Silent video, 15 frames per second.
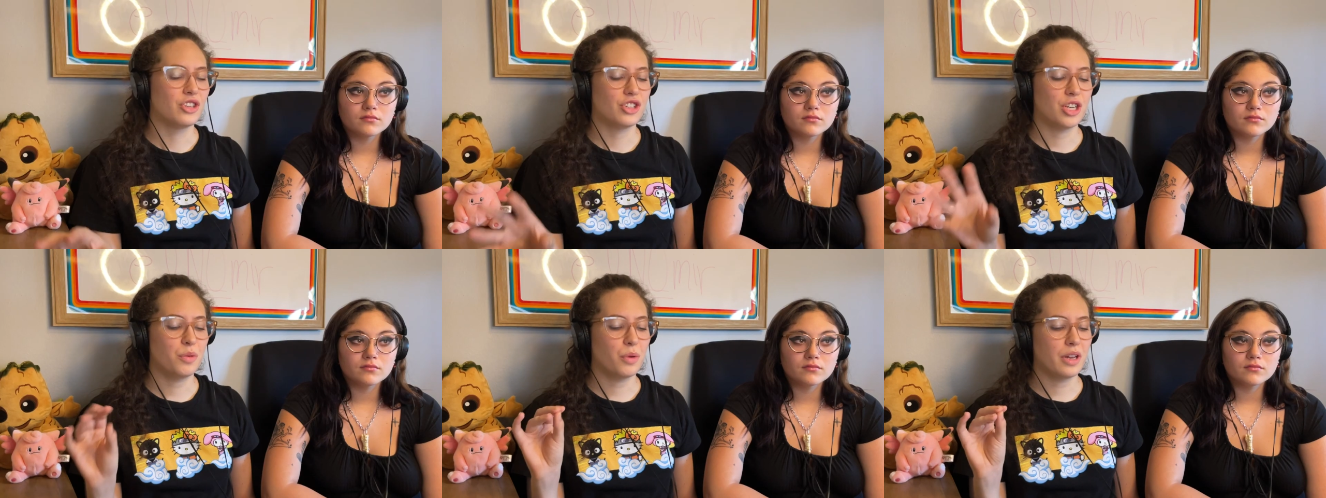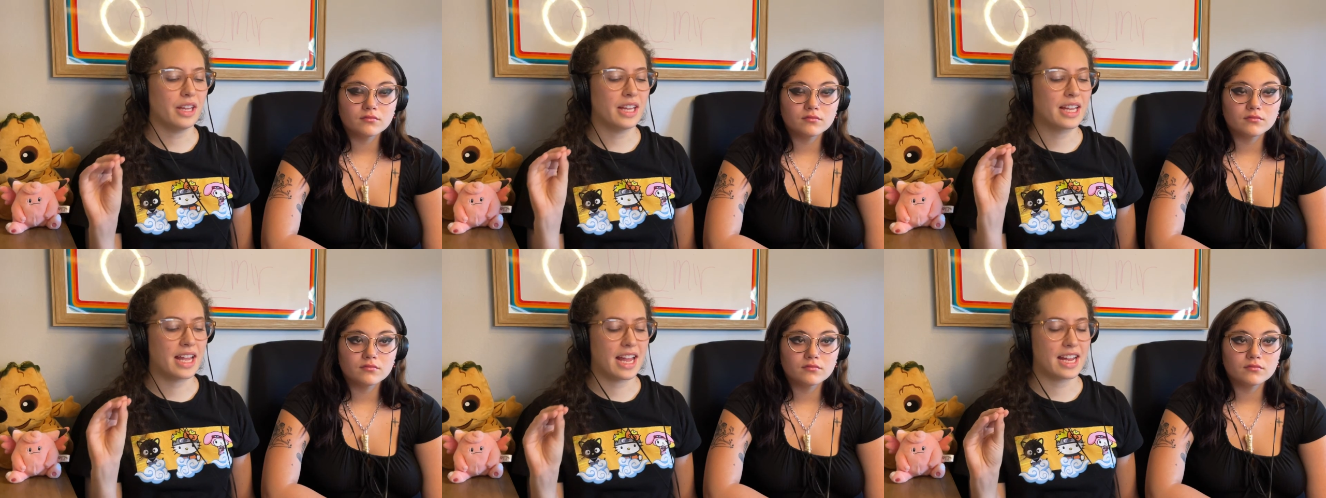Speaker 1: She
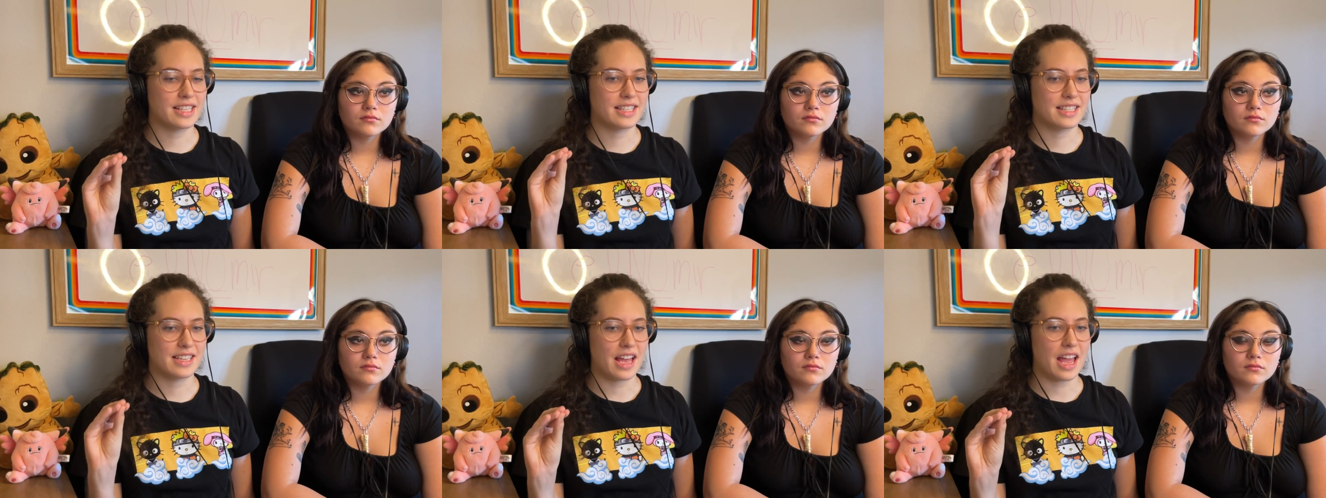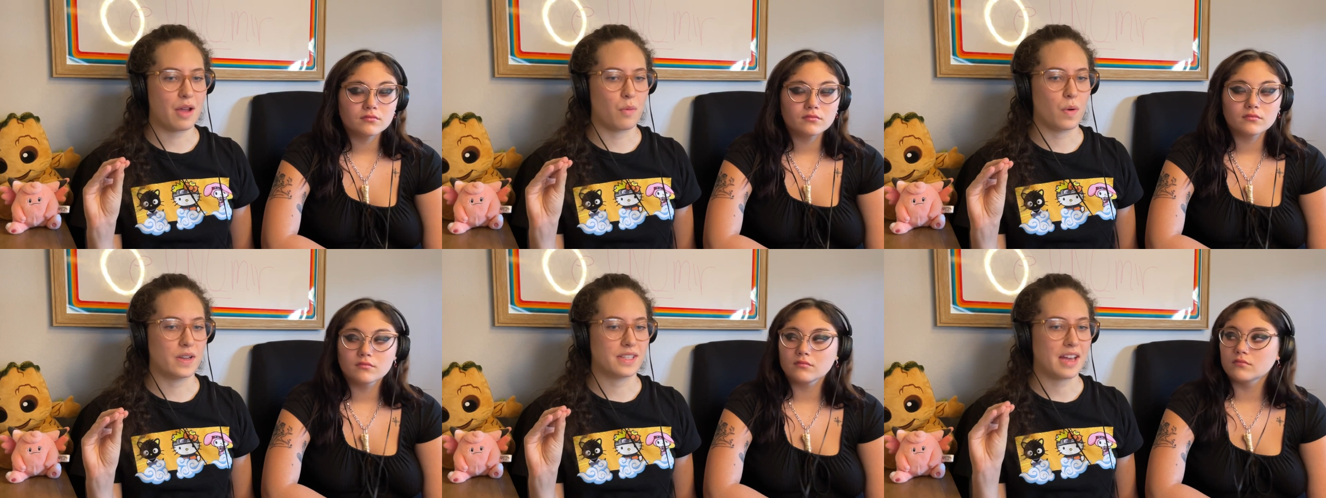really can't say
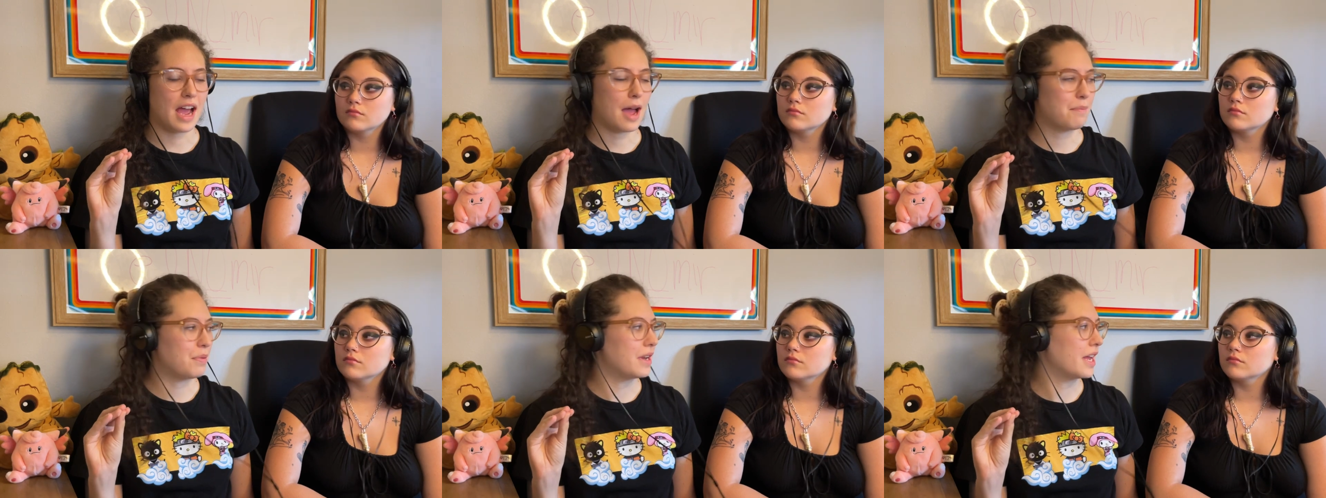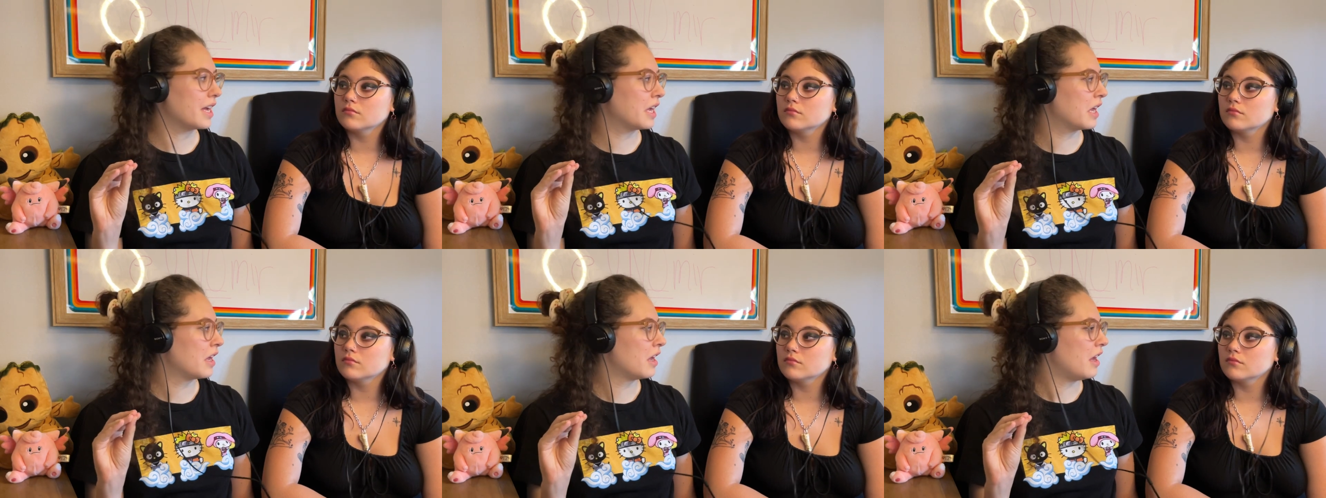what's
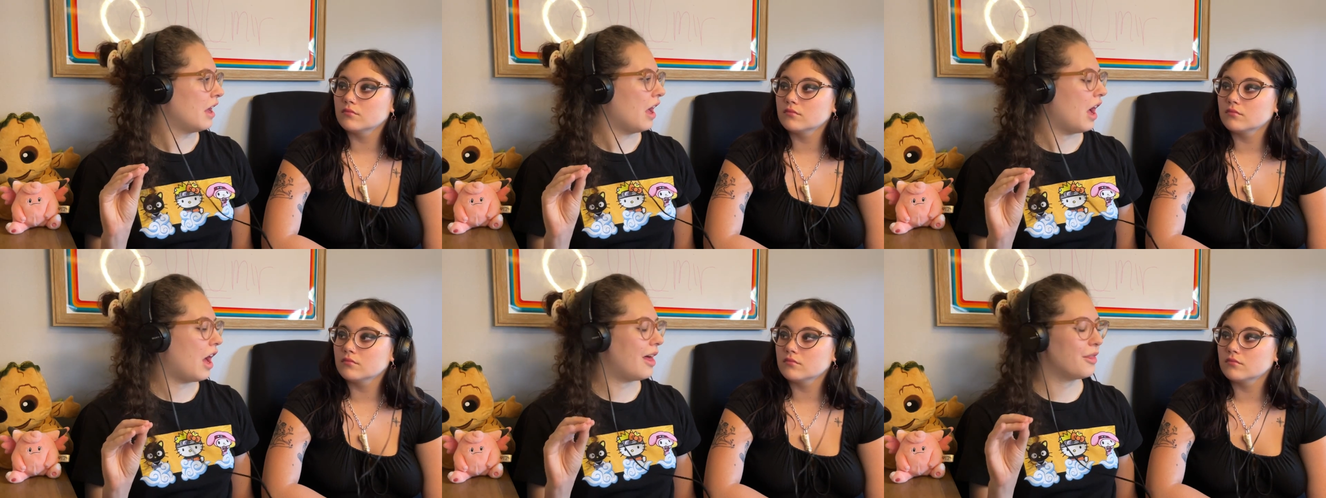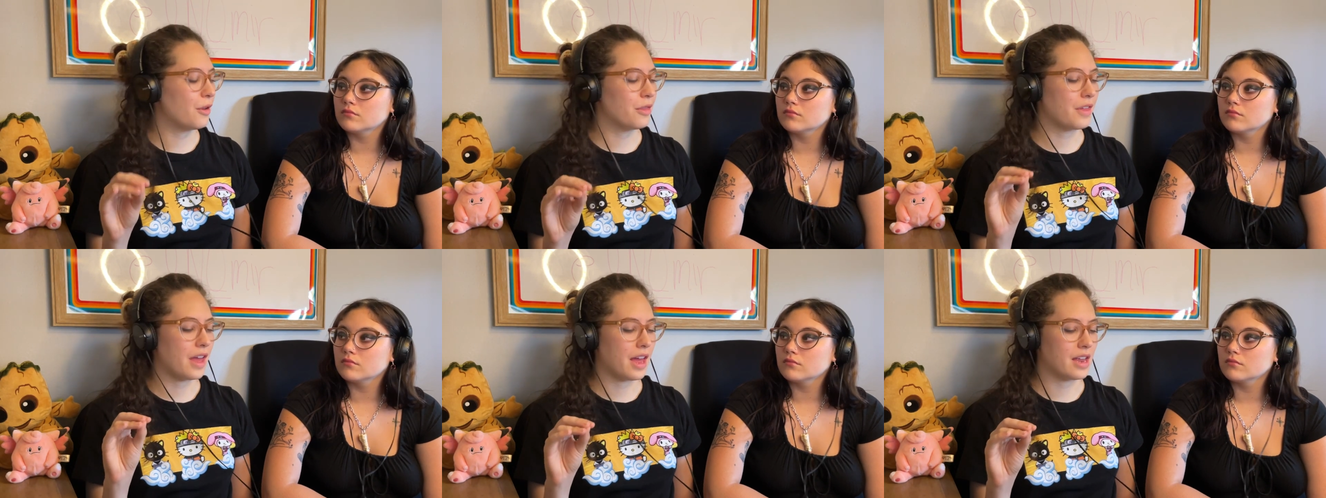happening other
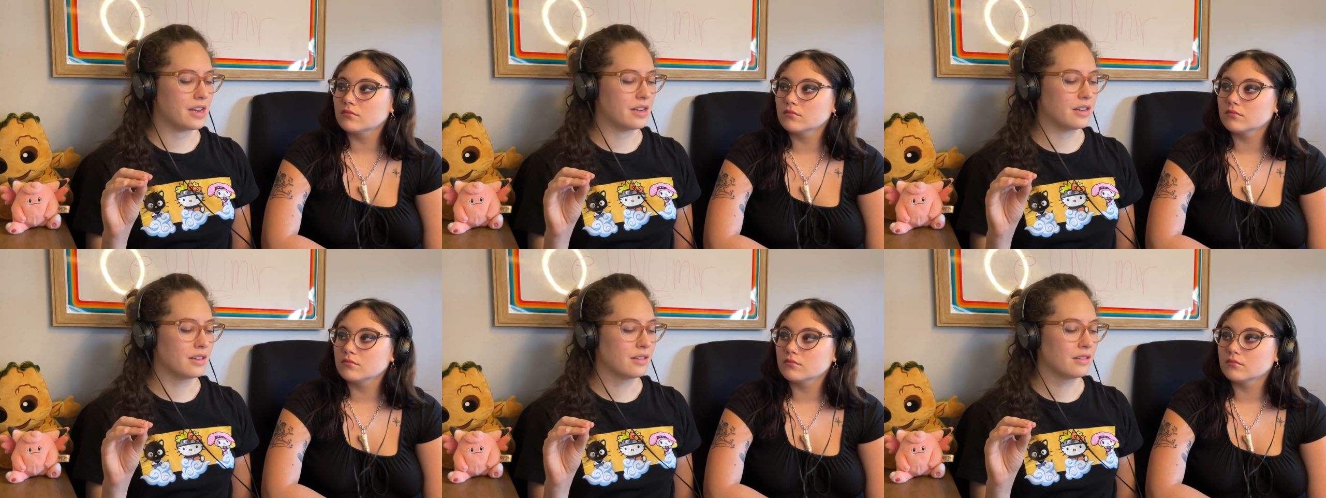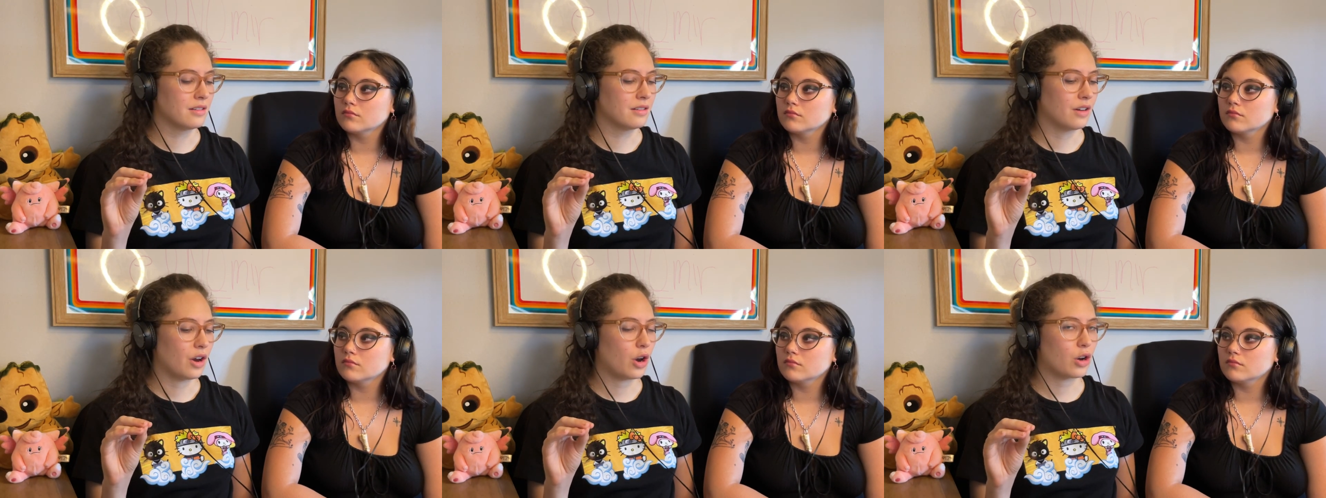than
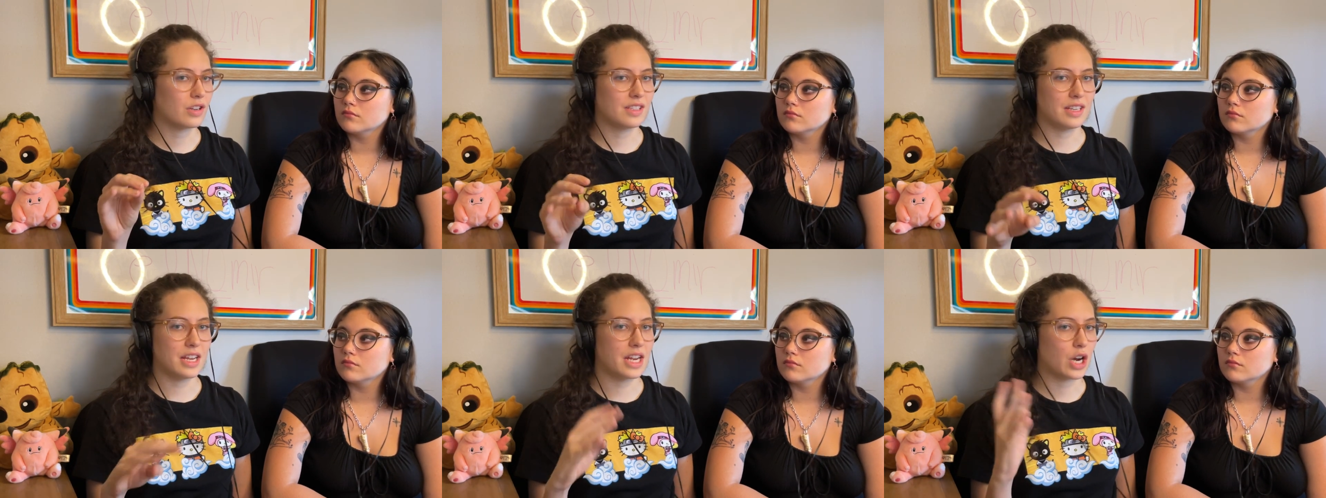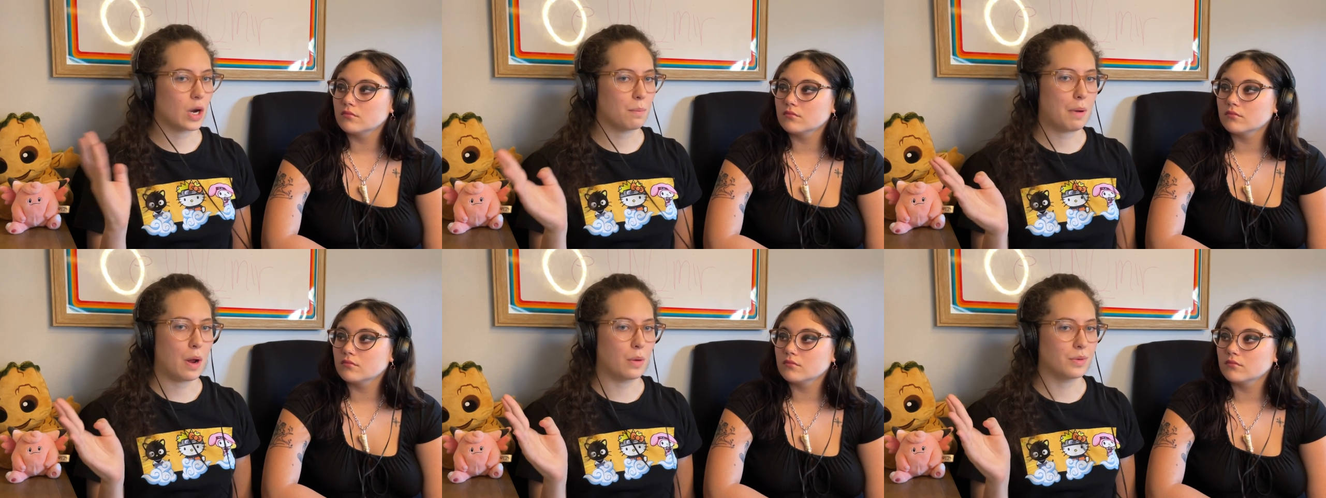for seeing
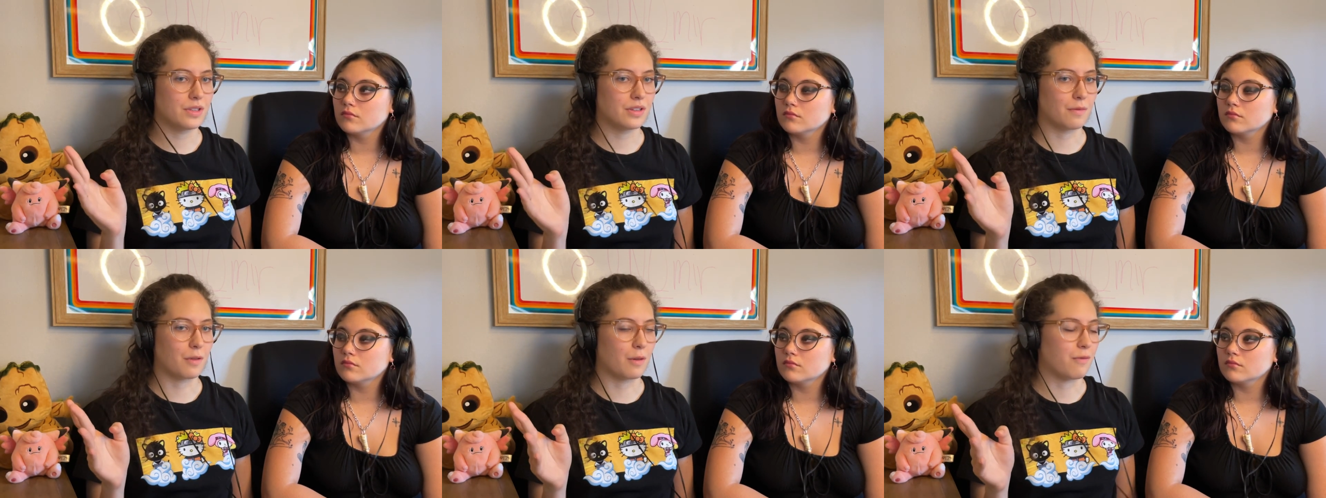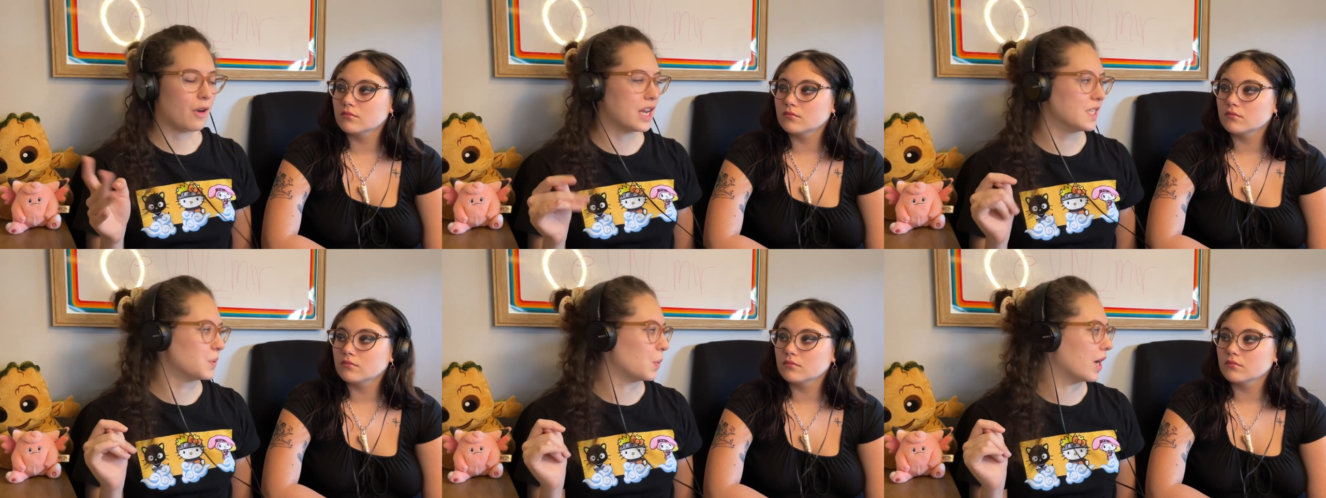her posts of her
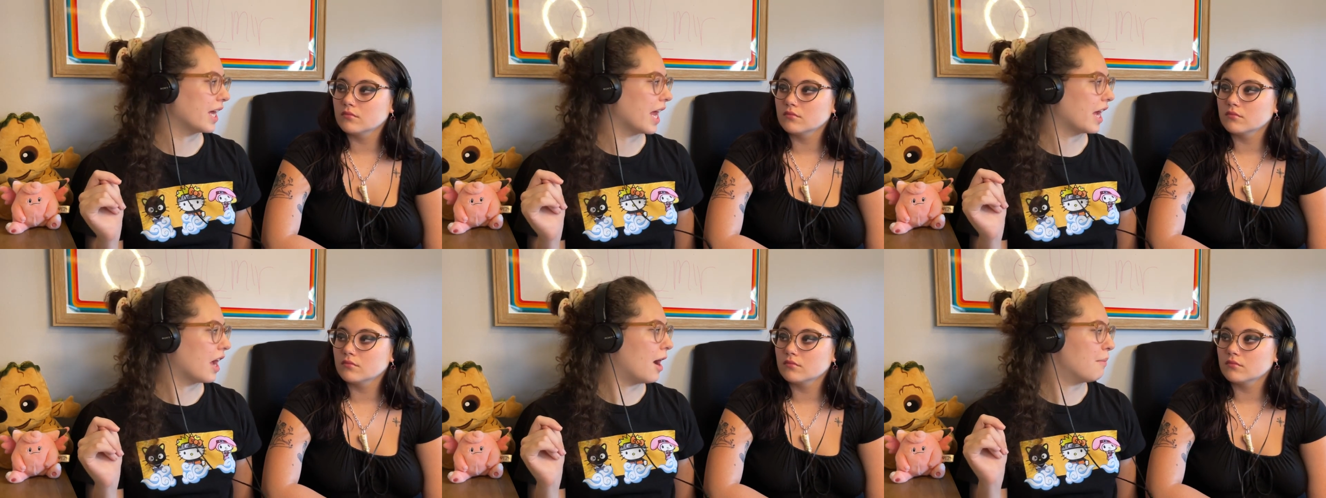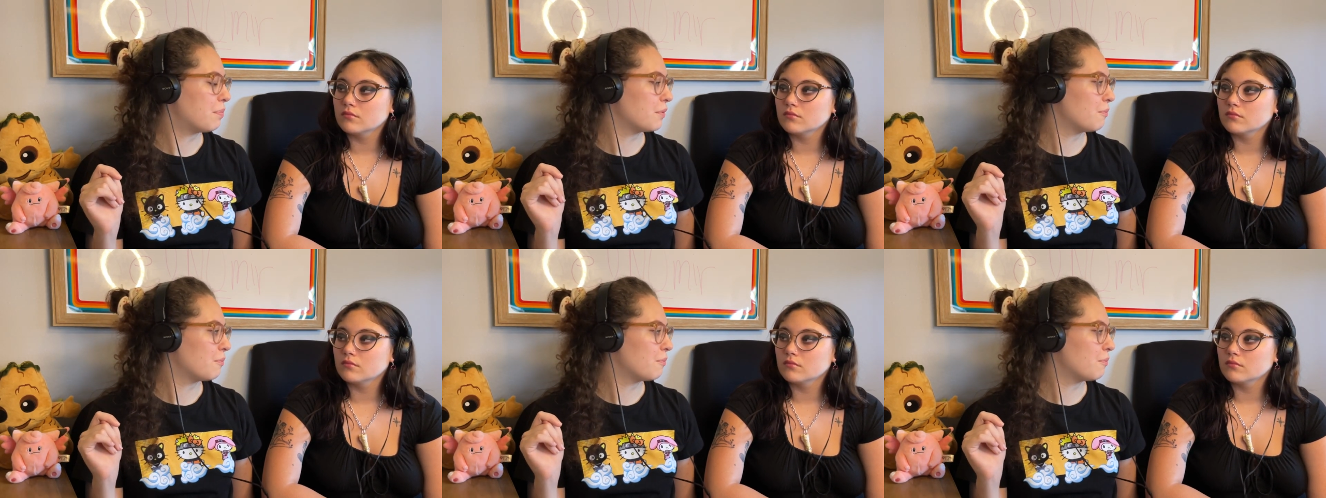friends waking up.